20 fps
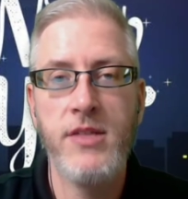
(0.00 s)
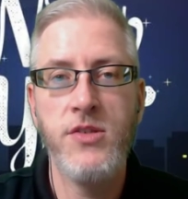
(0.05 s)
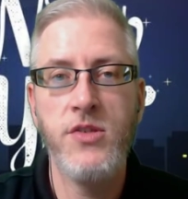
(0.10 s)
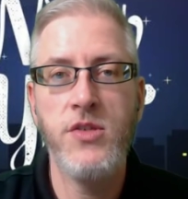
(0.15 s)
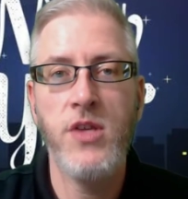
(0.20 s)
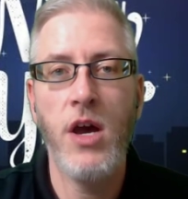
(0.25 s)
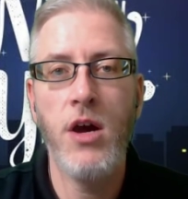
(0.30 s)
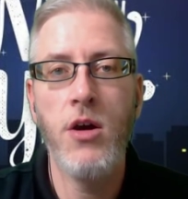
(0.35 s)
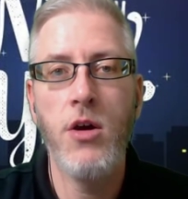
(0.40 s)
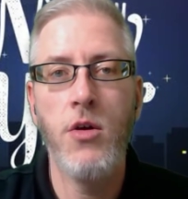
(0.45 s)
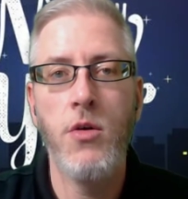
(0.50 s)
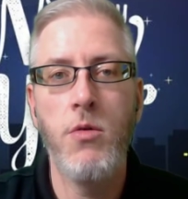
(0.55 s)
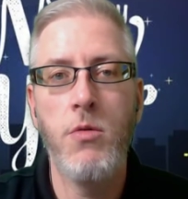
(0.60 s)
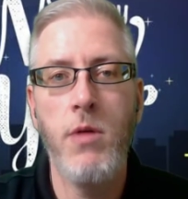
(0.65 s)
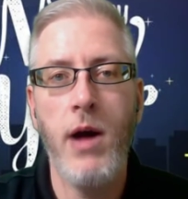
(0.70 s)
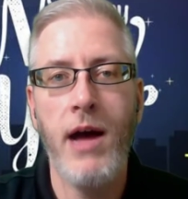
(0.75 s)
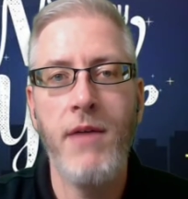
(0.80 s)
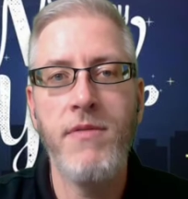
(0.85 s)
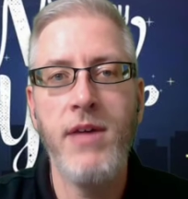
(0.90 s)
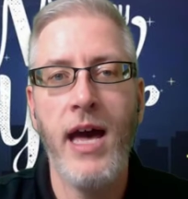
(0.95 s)
So
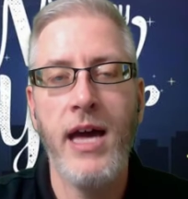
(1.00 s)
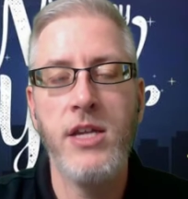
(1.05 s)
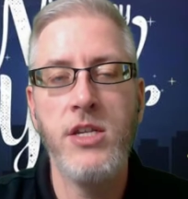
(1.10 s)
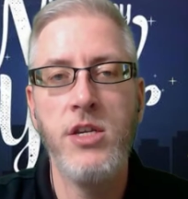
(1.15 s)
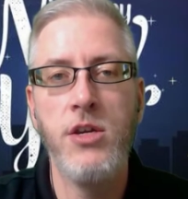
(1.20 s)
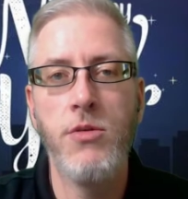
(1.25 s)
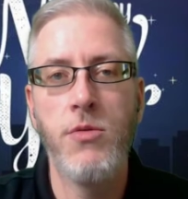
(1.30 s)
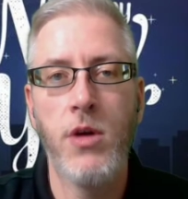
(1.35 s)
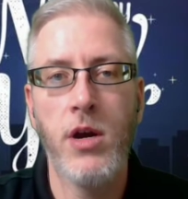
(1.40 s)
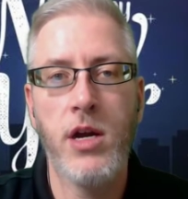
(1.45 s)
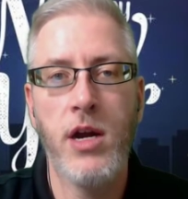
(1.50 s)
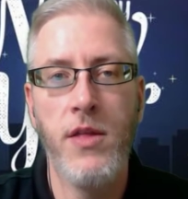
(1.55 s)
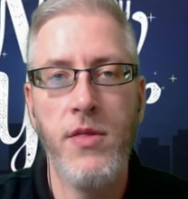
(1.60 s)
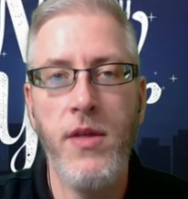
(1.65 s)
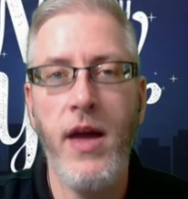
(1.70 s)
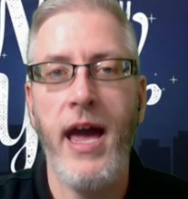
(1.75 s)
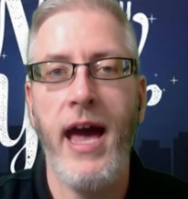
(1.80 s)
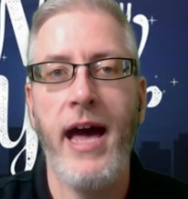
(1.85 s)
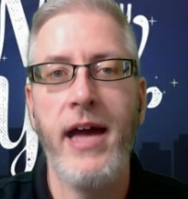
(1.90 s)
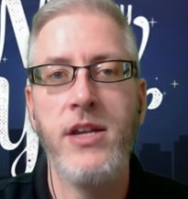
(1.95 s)
I've got to work on
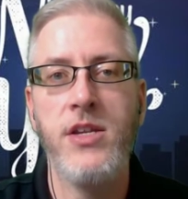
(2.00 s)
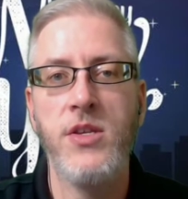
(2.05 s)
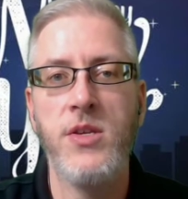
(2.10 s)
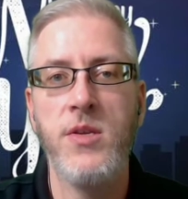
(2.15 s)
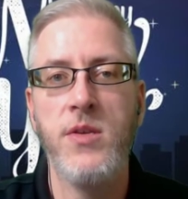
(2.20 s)
that